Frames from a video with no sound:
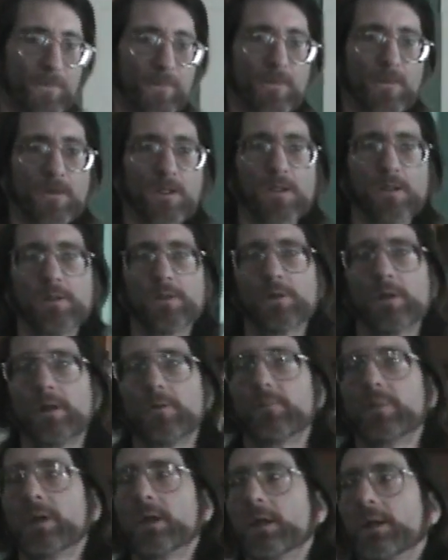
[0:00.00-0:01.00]
that you
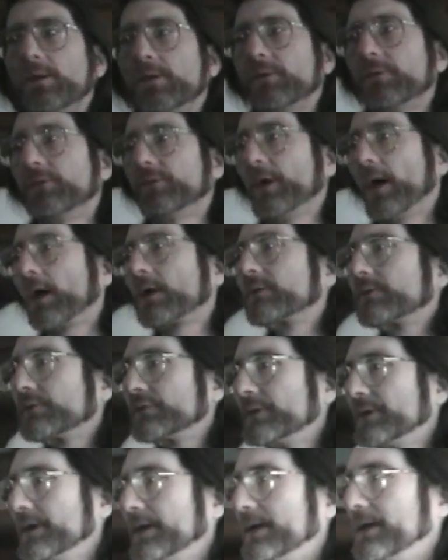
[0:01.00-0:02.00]
have been
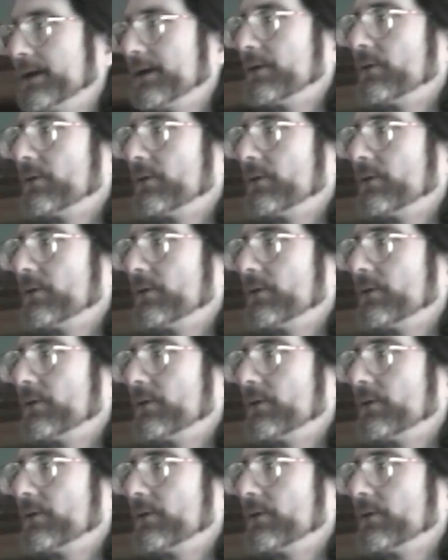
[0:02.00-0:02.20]
indoctrinated